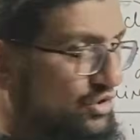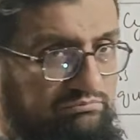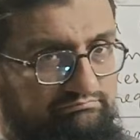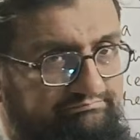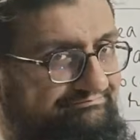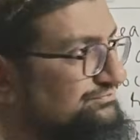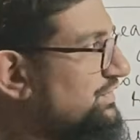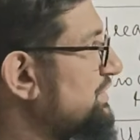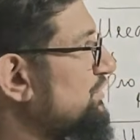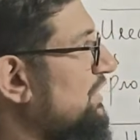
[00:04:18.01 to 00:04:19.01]
So
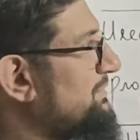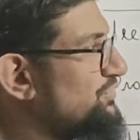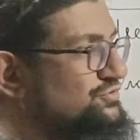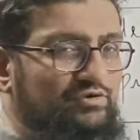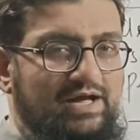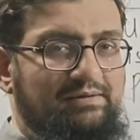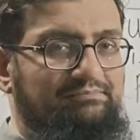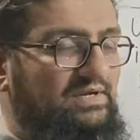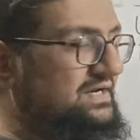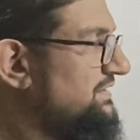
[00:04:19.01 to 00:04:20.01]
this is all about
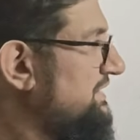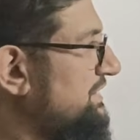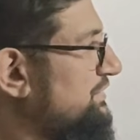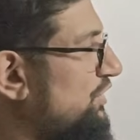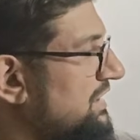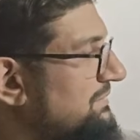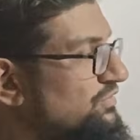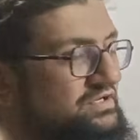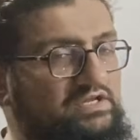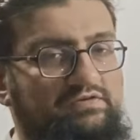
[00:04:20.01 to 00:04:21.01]
urea and this is
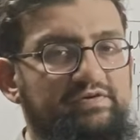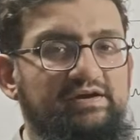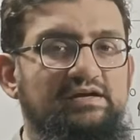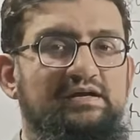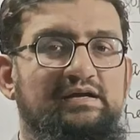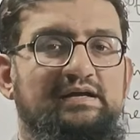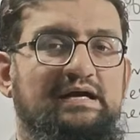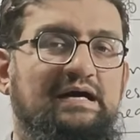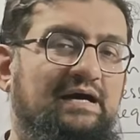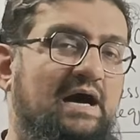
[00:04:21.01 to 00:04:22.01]
all about the different
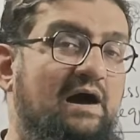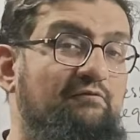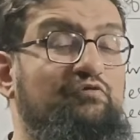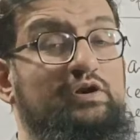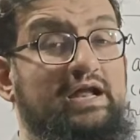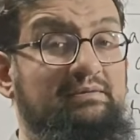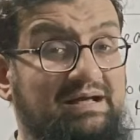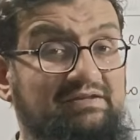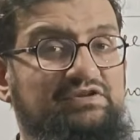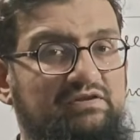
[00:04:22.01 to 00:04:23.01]
harmful
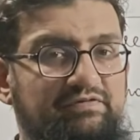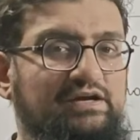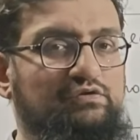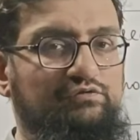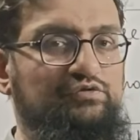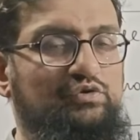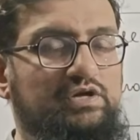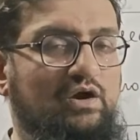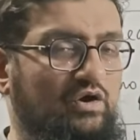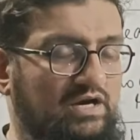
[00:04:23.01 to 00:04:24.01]
and beneficial effects of
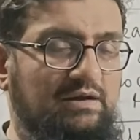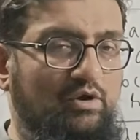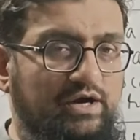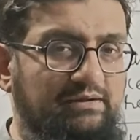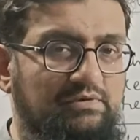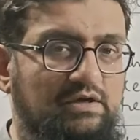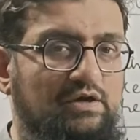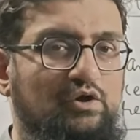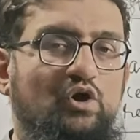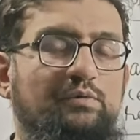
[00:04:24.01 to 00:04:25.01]
urea on our body.
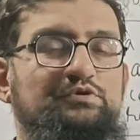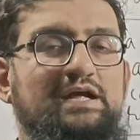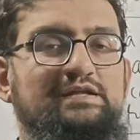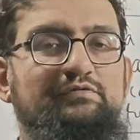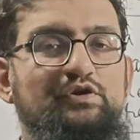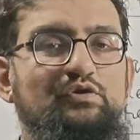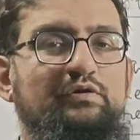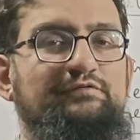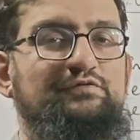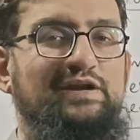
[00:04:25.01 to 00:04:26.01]
Hope you like the
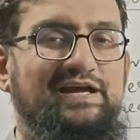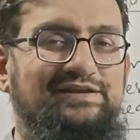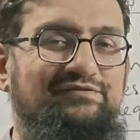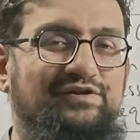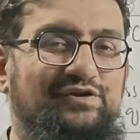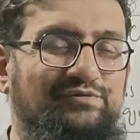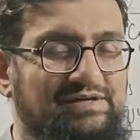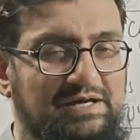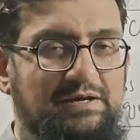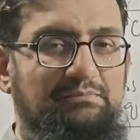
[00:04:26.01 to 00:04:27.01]
video. If you like the
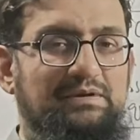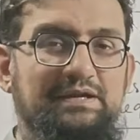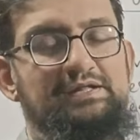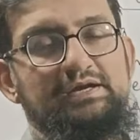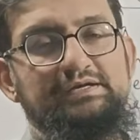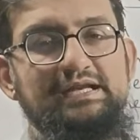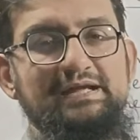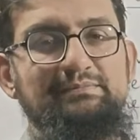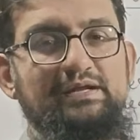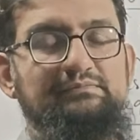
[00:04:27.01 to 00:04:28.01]
video, please hit
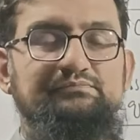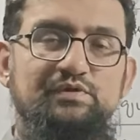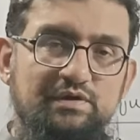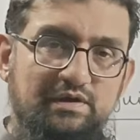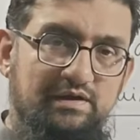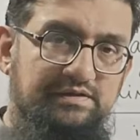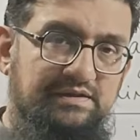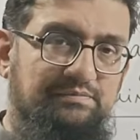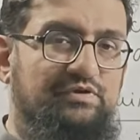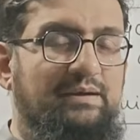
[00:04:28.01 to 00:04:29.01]
the like button,
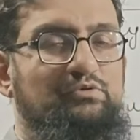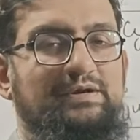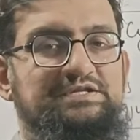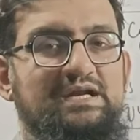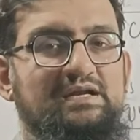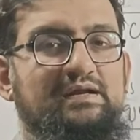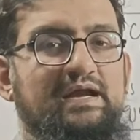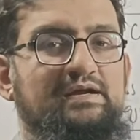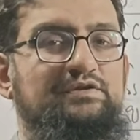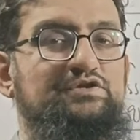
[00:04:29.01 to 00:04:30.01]
subscribe to my
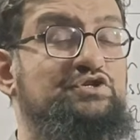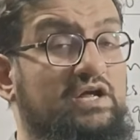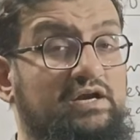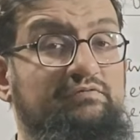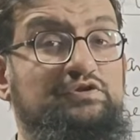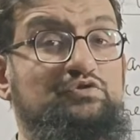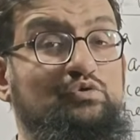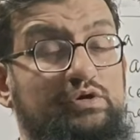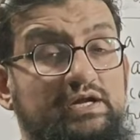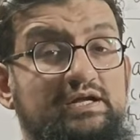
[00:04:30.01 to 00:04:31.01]
channel and share it with
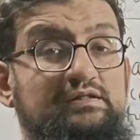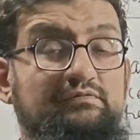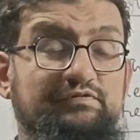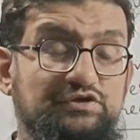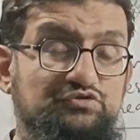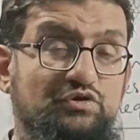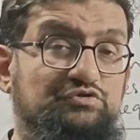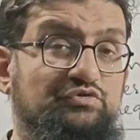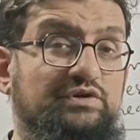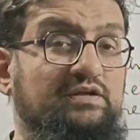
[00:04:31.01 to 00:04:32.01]
your colleagues, with
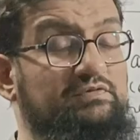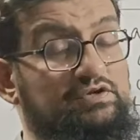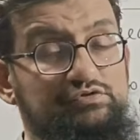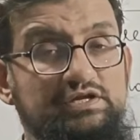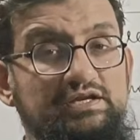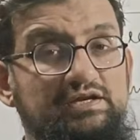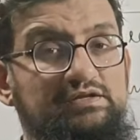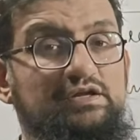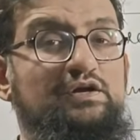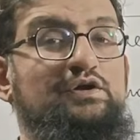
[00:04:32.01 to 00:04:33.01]
your juniors, with your
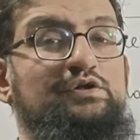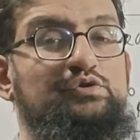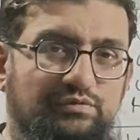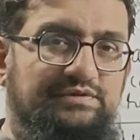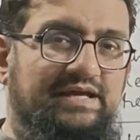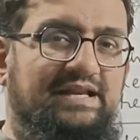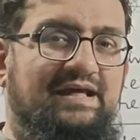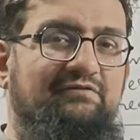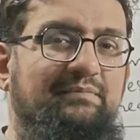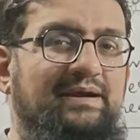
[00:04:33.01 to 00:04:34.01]
seniors, so they
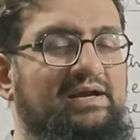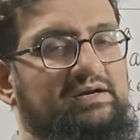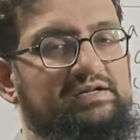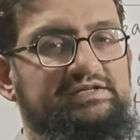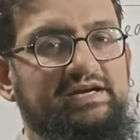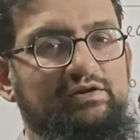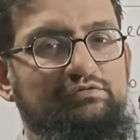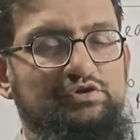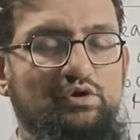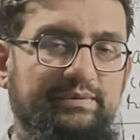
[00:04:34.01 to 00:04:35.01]
can have a better
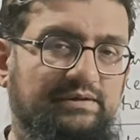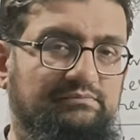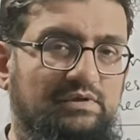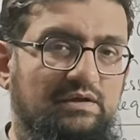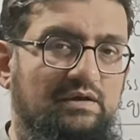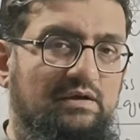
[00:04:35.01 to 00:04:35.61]
understanding of the topic.